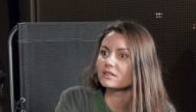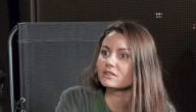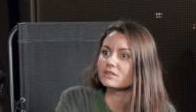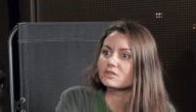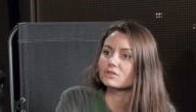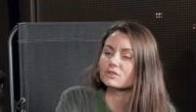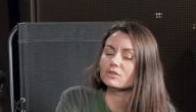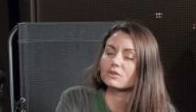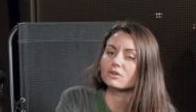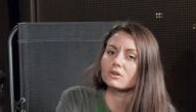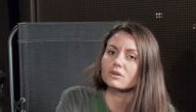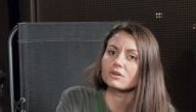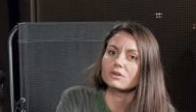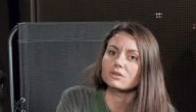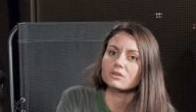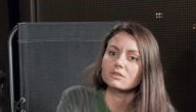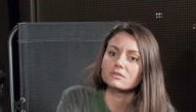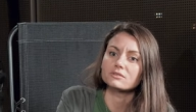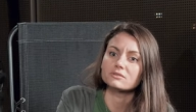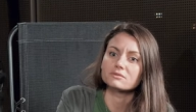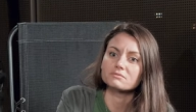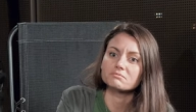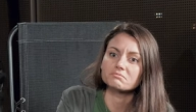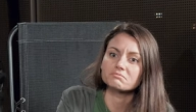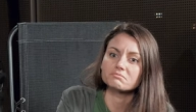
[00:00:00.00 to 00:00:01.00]

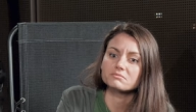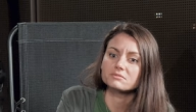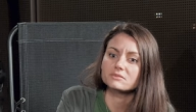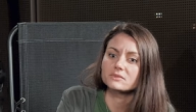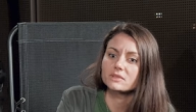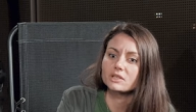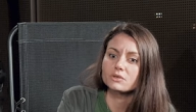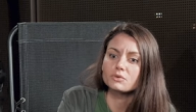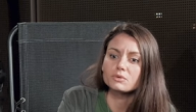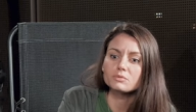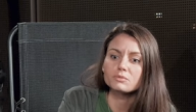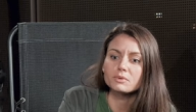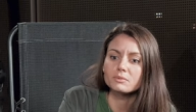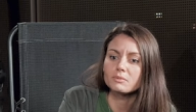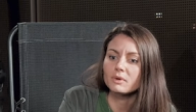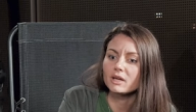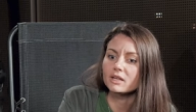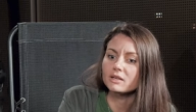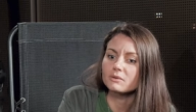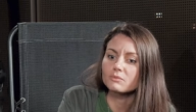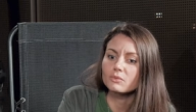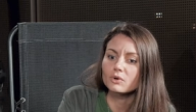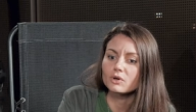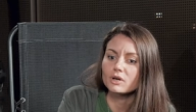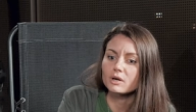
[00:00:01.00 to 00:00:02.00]
So there would be
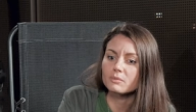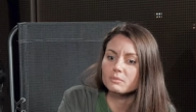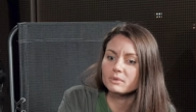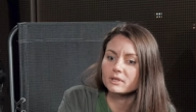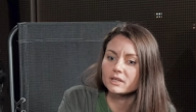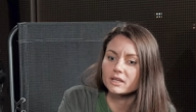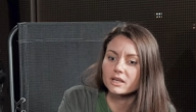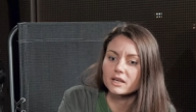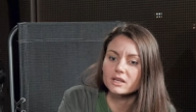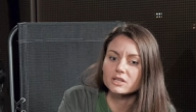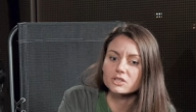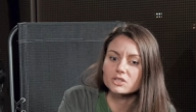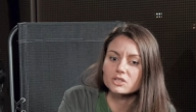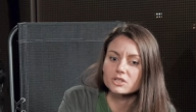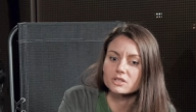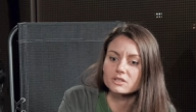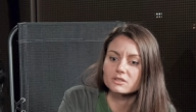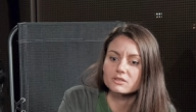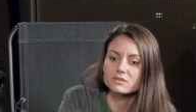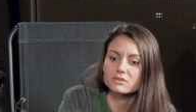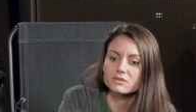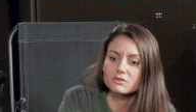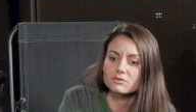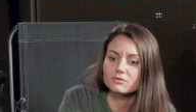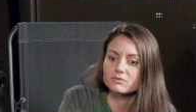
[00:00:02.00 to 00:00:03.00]
many more
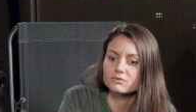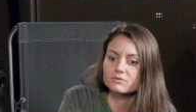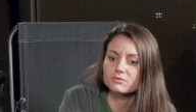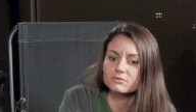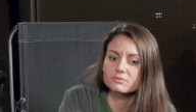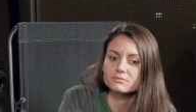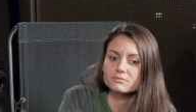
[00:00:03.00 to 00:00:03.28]
applications of